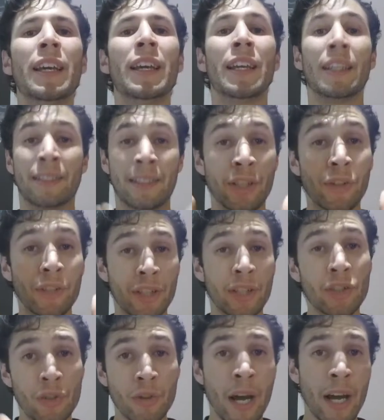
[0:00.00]
It's here to
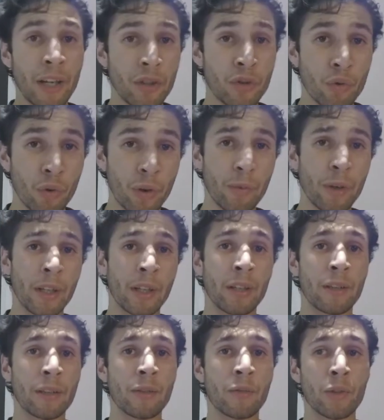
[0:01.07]
teach you how to enjoy
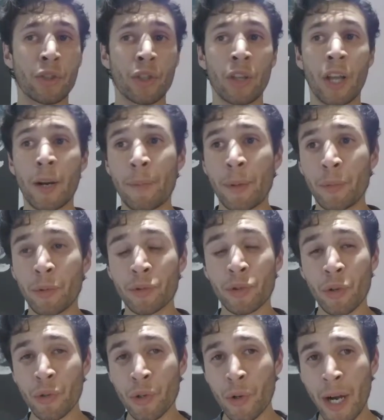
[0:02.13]
running, which a lot of people
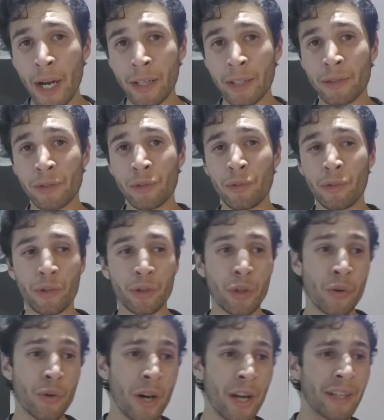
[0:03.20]
don't know how to do or
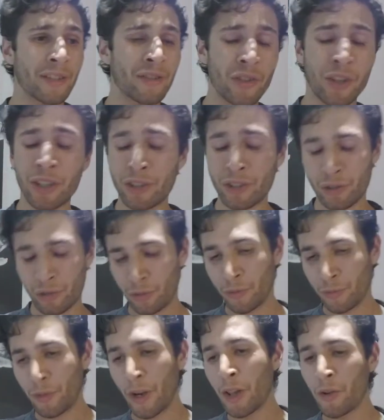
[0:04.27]
don't know how to start to
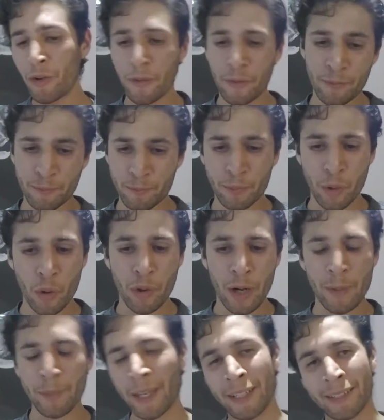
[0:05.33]
follow a
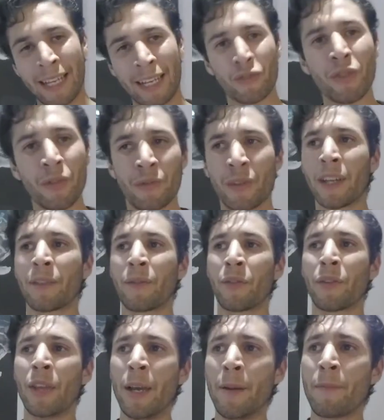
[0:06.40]
program that is actually fitted
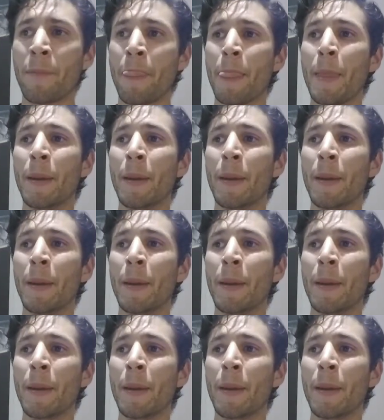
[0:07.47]
for them.